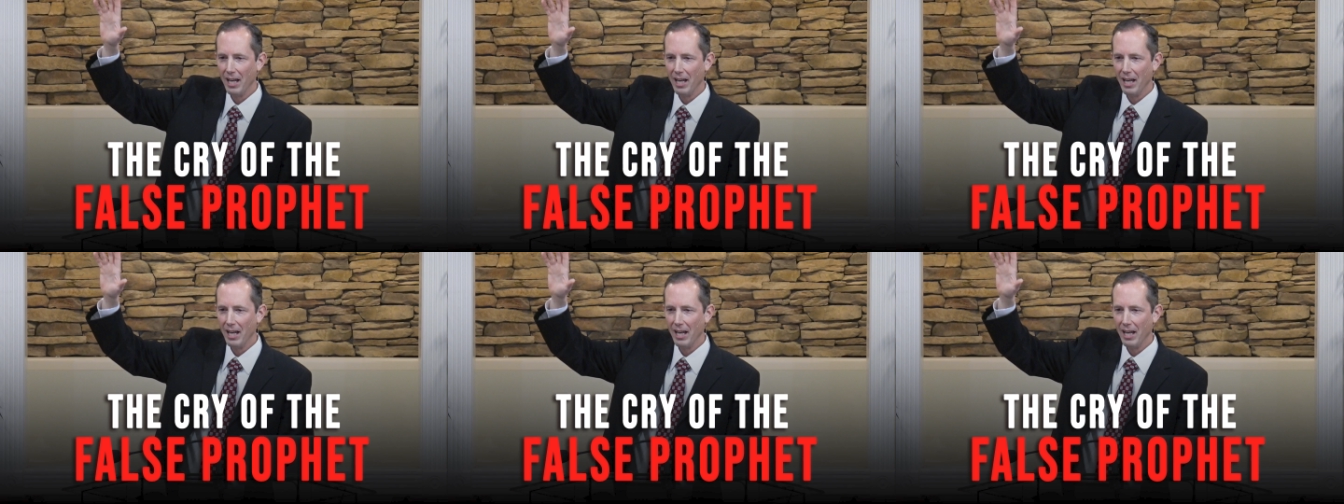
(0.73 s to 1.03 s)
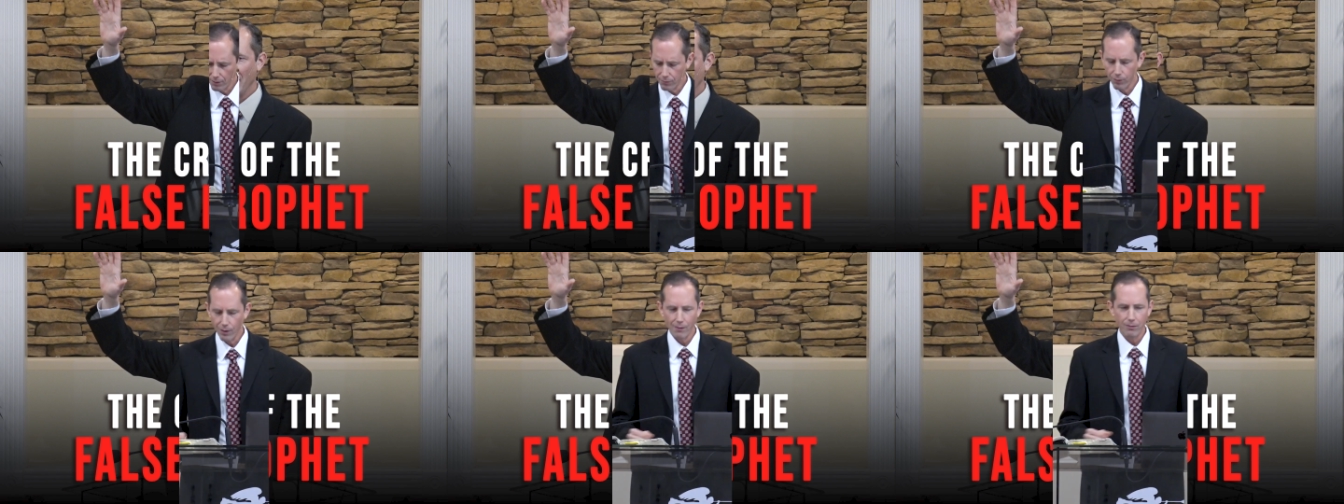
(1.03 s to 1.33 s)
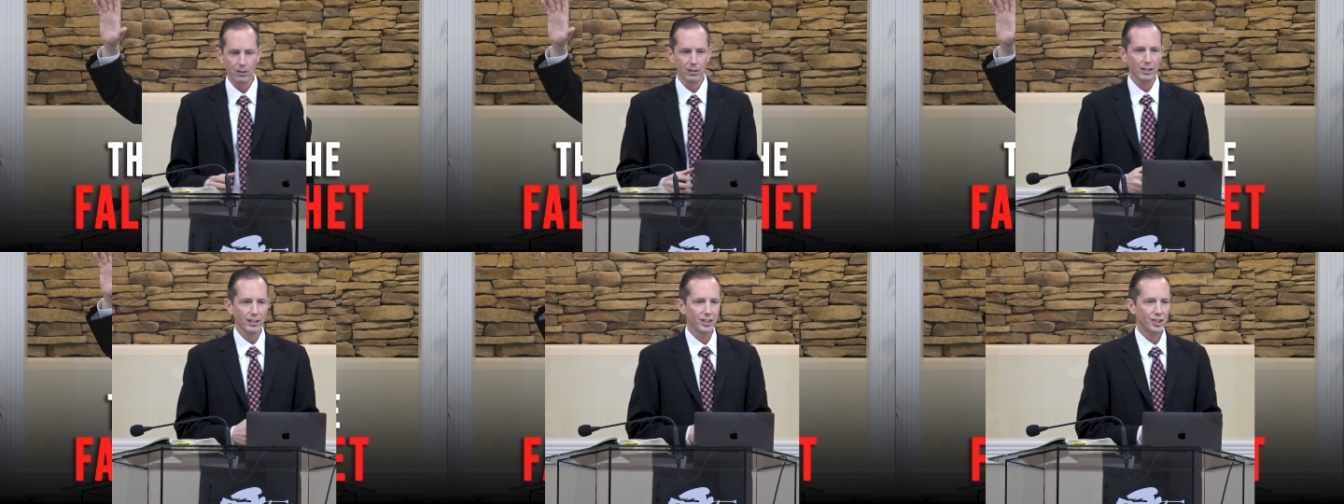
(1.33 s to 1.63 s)
The book of
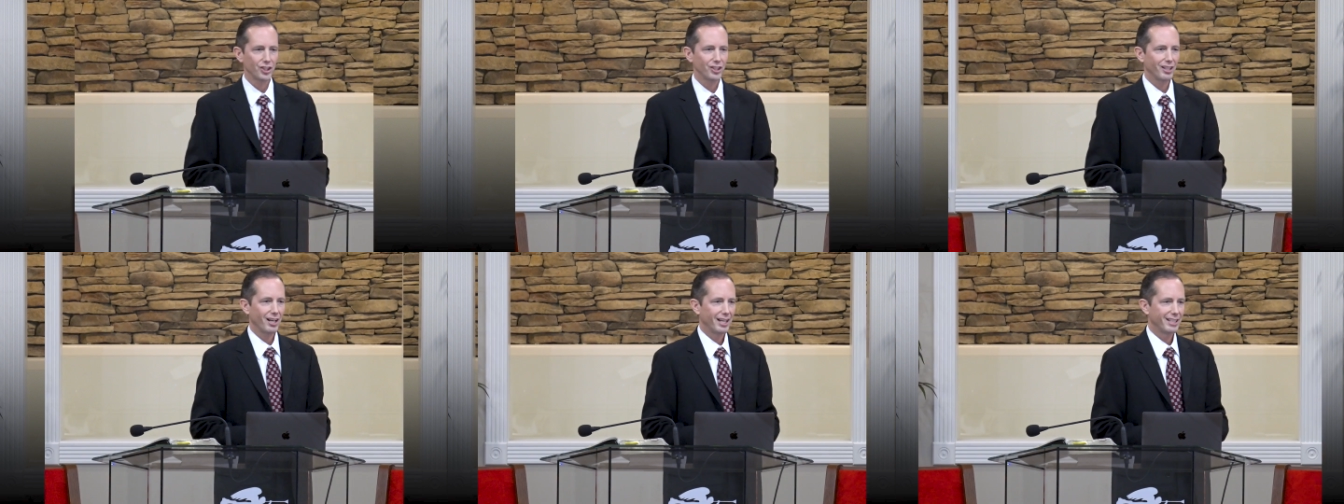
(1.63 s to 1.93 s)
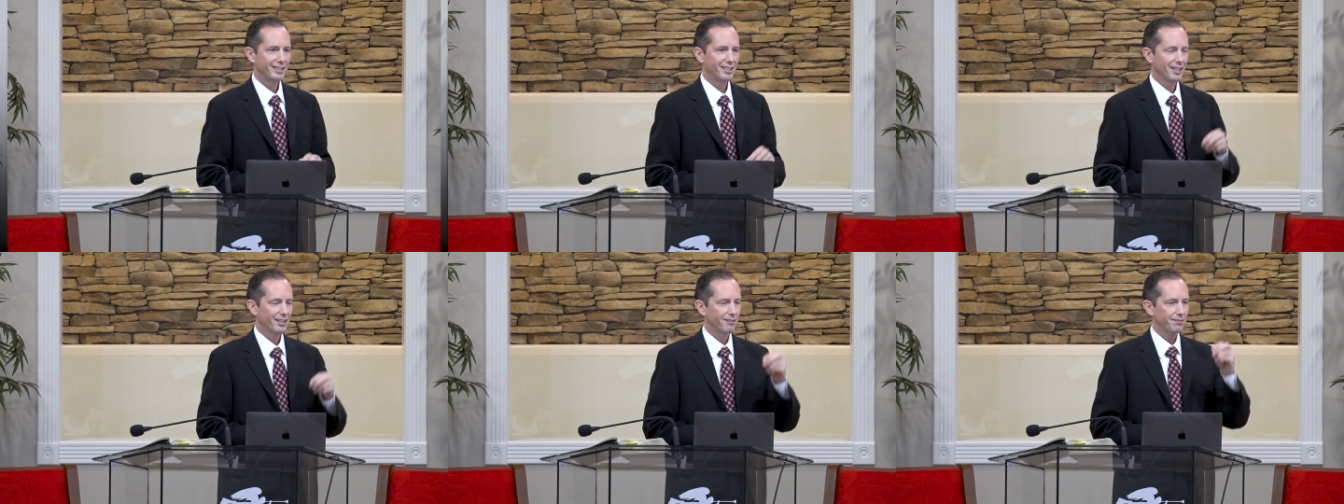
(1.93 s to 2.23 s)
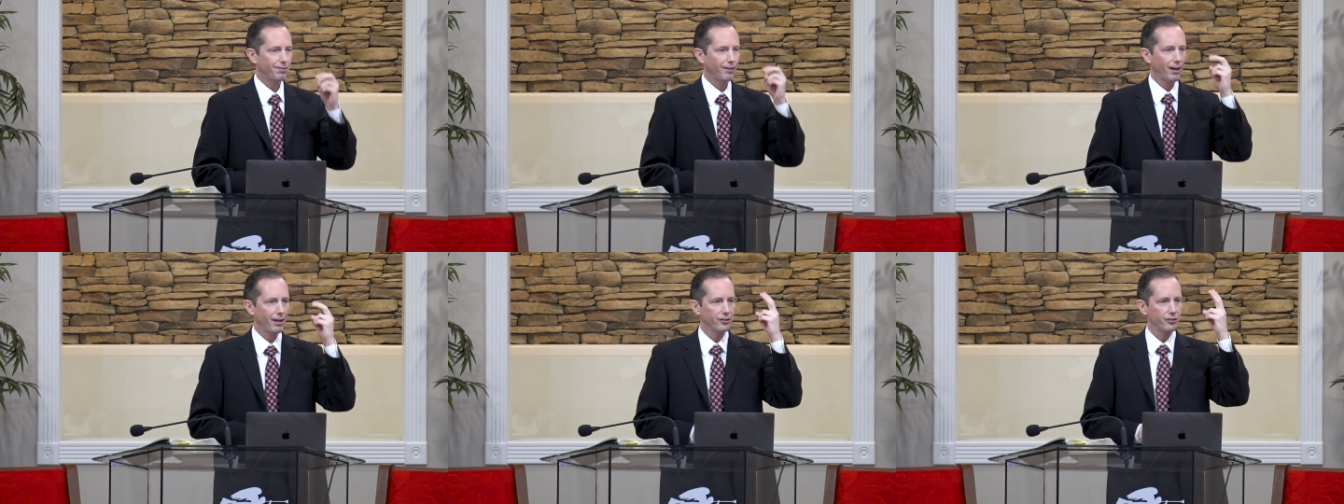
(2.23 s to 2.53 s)
Revelation
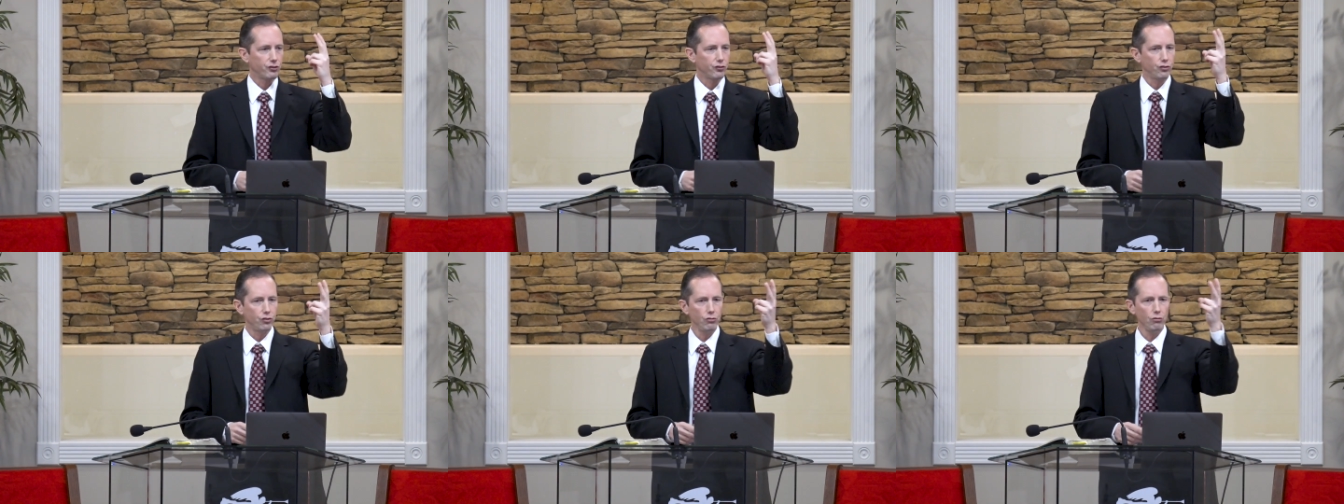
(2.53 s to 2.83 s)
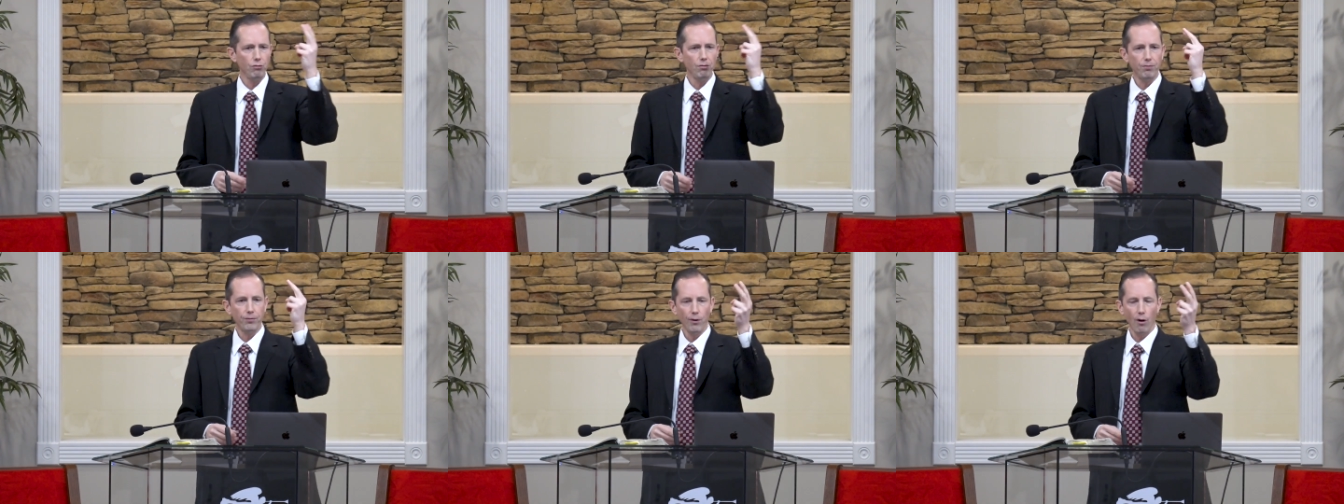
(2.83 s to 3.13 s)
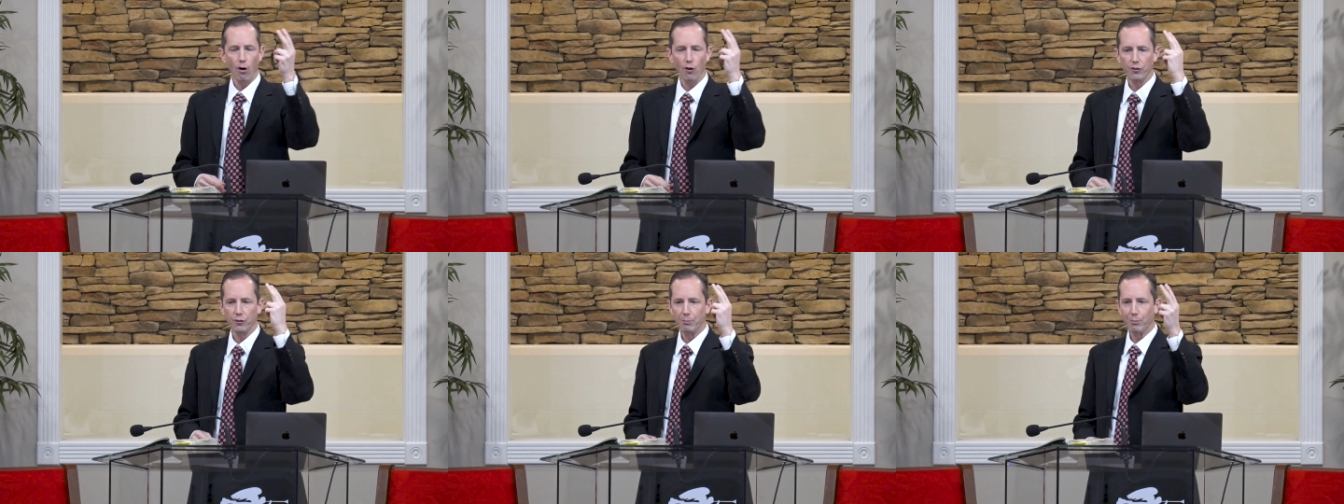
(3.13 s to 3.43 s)
identifies two
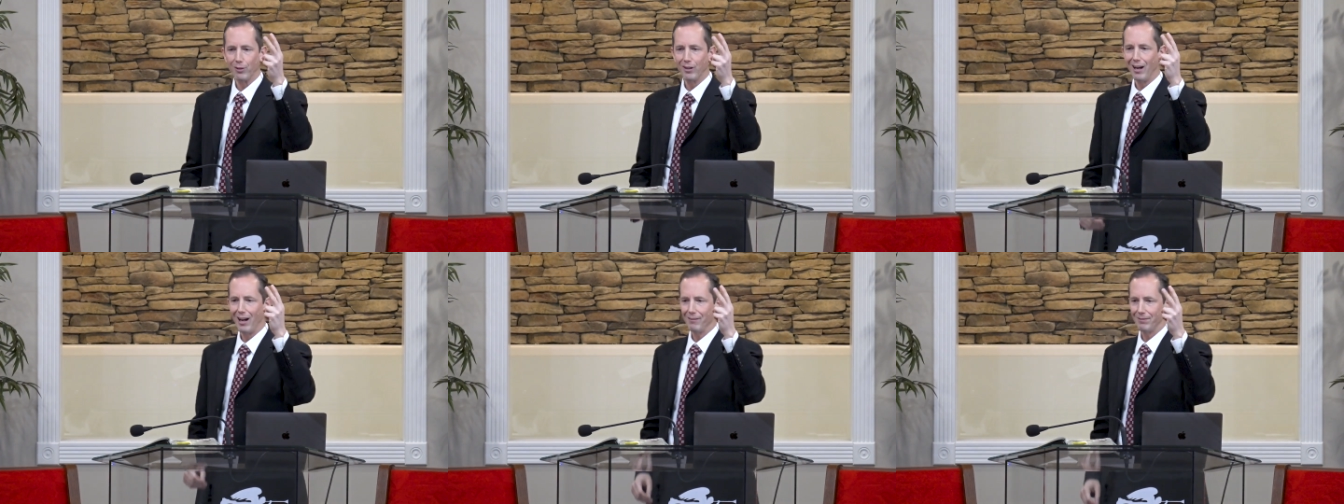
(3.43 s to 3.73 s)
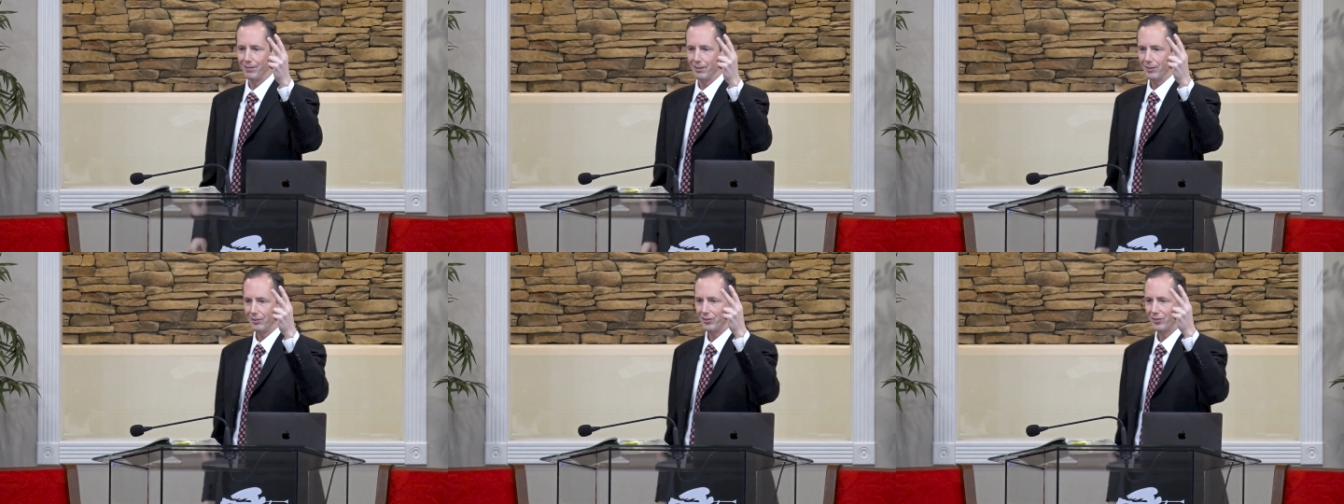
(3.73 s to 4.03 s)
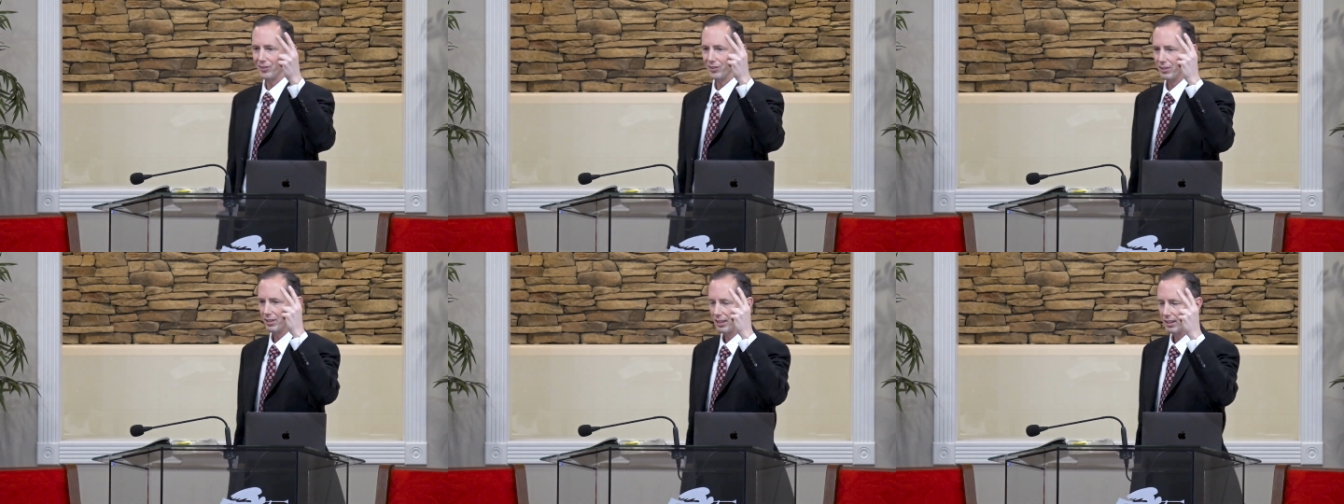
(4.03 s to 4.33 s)
false
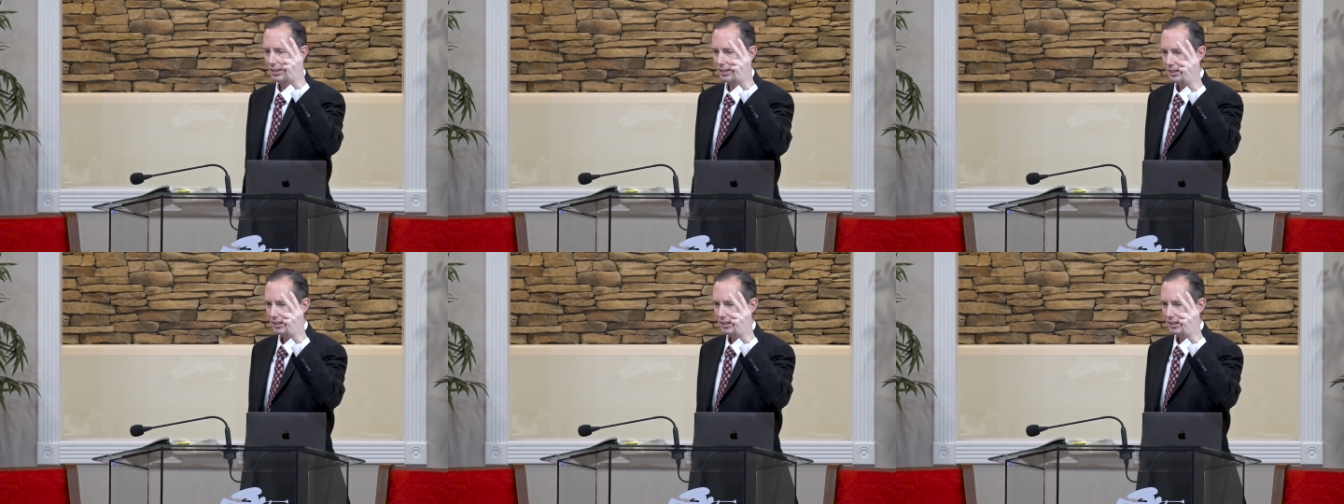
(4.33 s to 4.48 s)
prophets